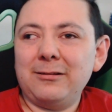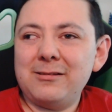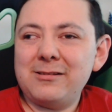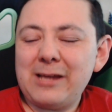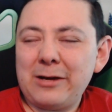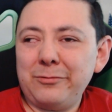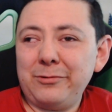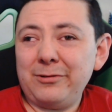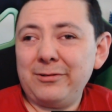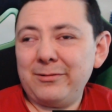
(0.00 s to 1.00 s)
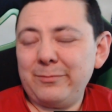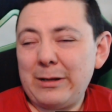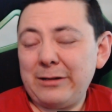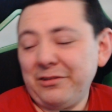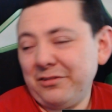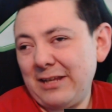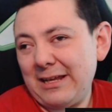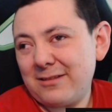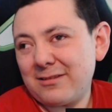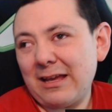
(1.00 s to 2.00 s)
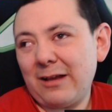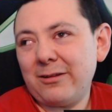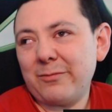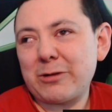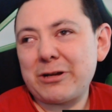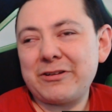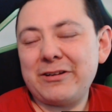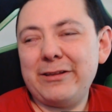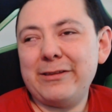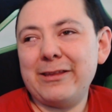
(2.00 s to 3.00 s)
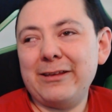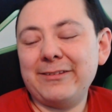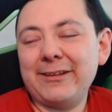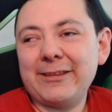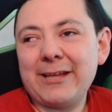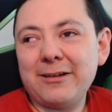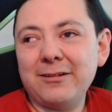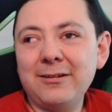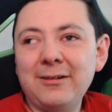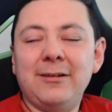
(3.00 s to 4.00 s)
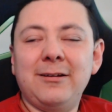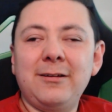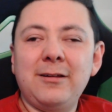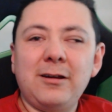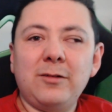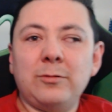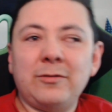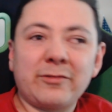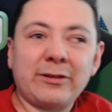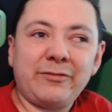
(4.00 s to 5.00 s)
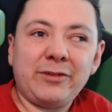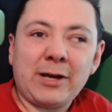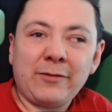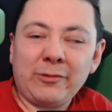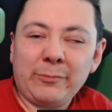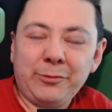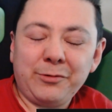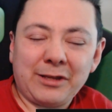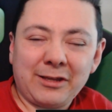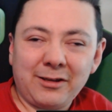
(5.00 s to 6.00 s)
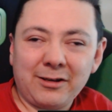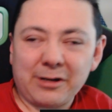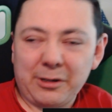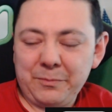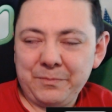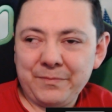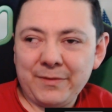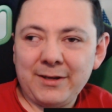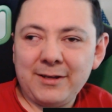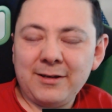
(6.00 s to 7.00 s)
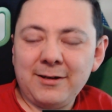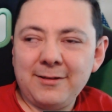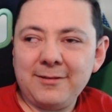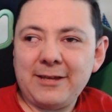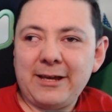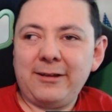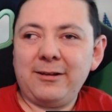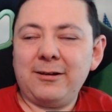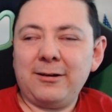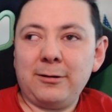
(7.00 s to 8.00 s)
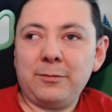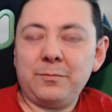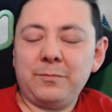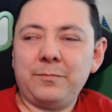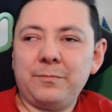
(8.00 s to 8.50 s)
down mental states like depression and things like that. However, if you have a moon here, then